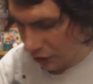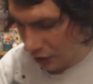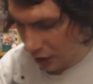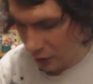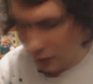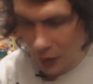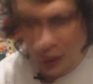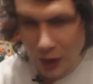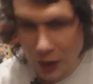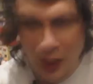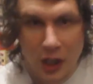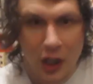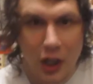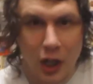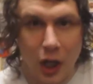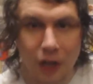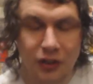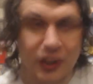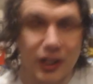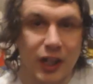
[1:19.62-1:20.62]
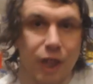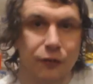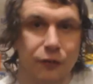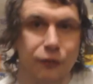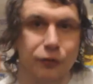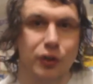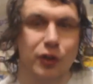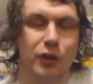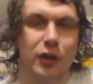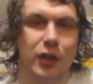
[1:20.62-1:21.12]
So I did
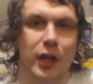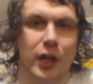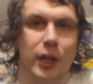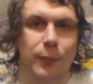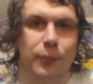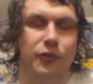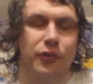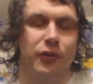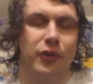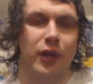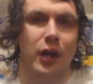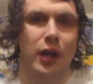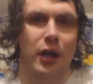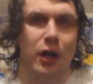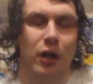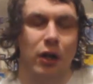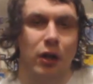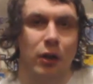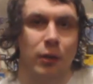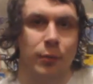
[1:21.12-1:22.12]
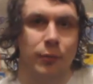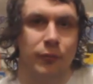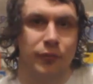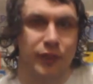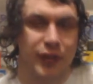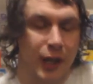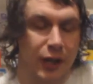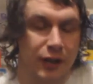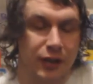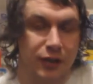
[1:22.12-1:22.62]
get a few clips
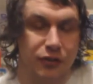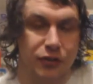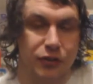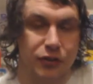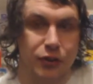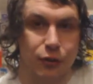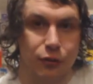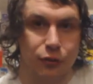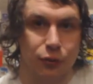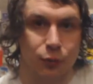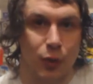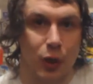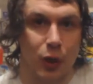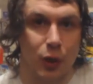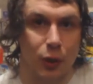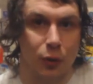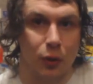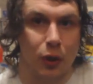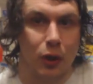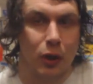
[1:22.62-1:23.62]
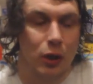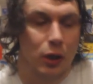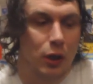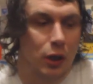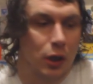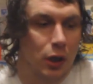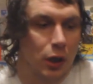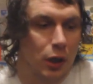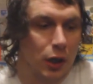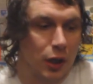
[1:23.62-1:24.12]
um, for getting this stuff as well.
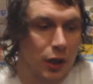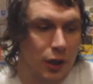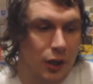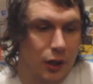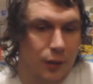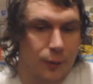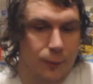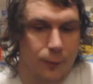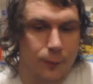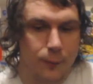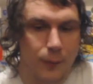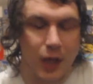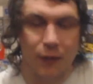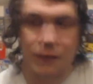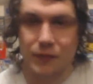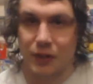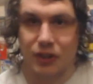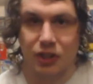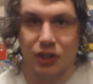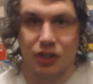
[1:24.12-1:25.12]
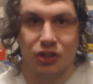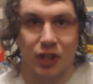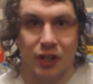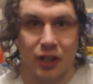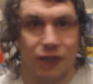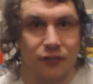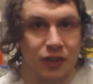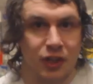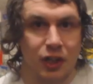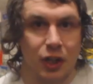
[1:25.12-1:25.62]
Um, I haven't actually
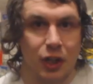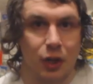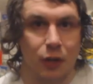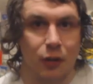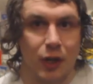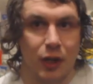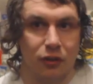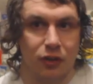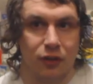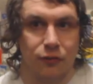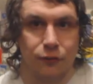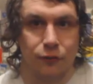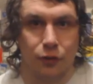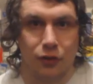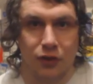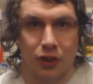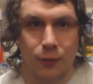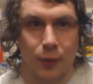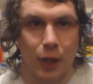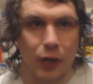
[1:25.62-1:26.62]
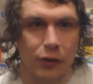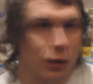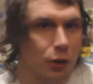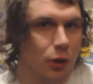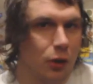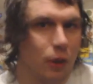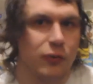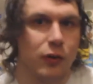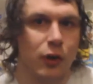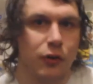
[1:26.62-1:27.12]
checked the video, actually footage, but I
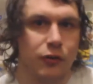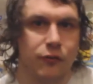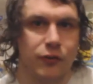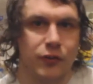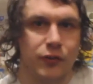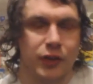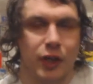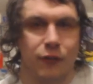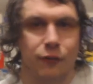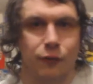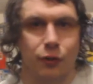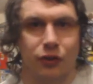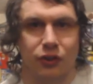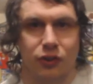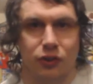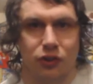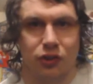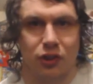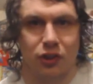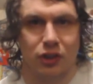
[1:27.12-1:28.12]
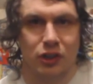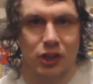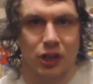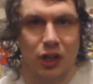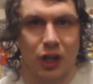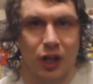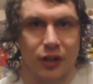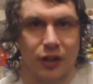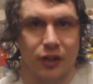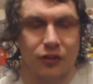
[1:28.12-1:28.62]
know I've got some video footage to show
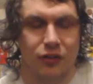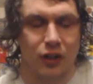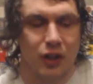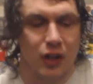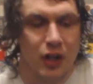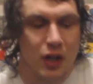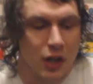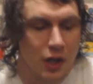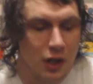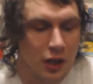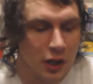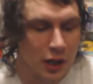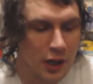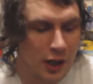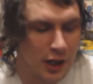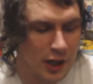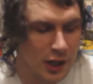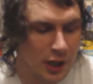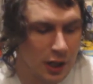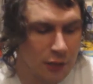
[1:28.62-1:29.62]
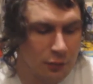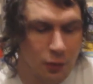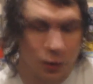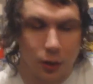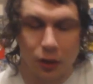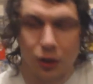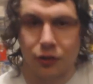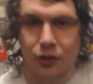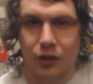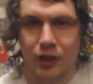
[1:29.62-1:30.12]
you guys. And
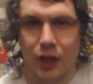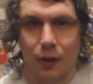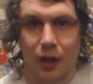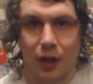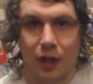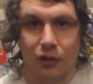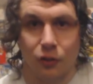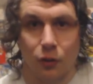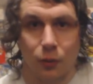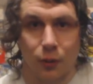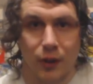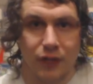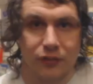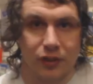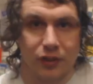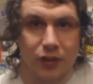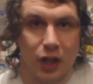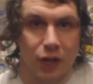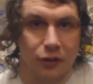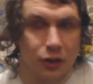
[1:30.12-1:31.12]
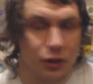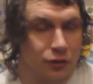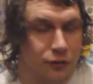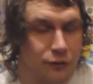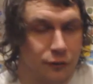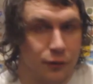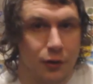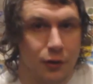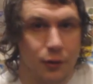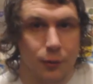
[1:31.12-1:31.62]
what I'm going to do now, as always, guys, I'm
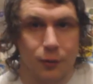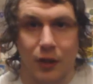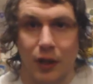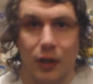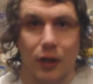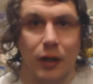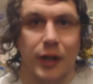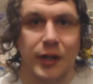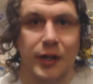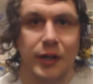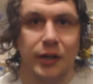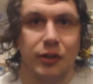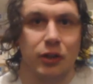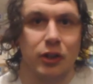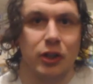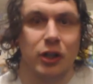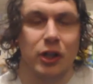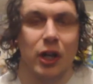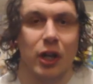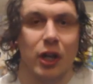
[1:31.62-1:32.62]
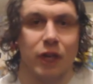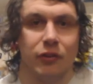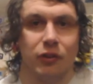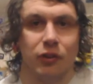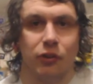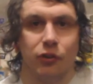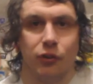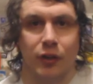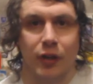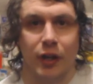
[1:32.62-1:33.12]
going to throw it up that, and then you
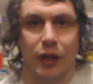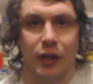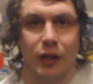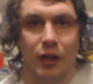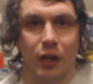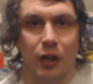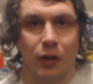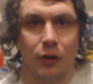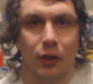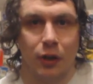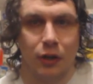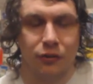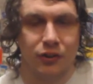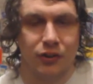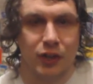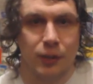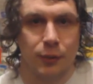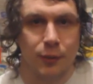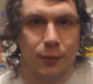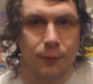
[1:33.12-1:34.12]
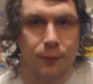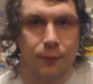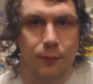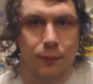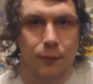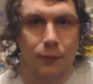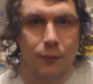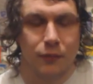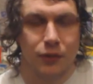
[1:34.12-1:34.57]
guys can enjoy it, and I'll uh, see them in.